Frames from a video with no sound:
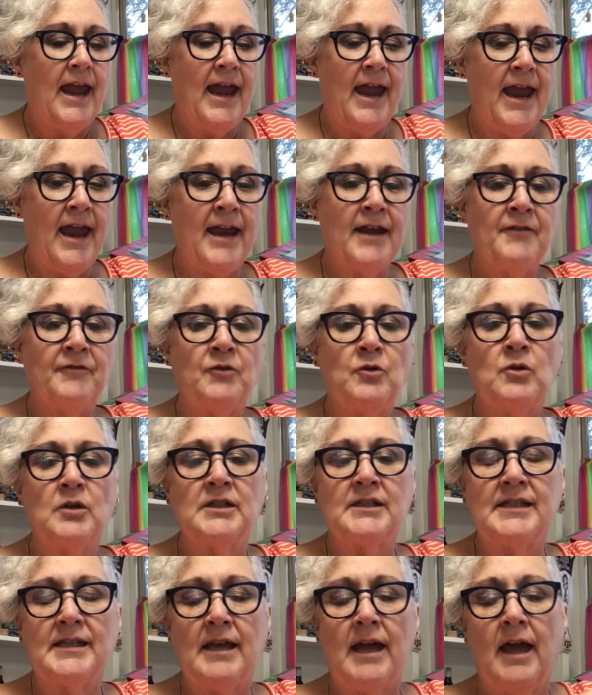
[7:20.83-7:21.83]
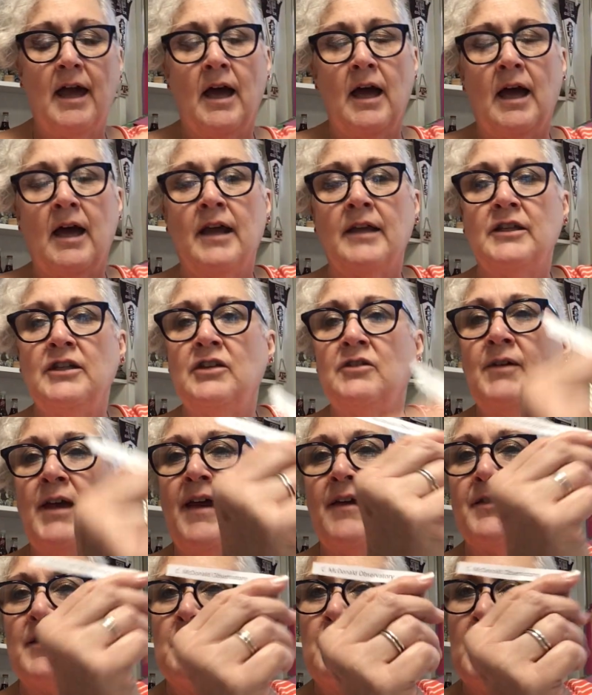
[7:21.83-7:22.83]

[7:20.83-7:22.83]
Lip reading: And of course, you have the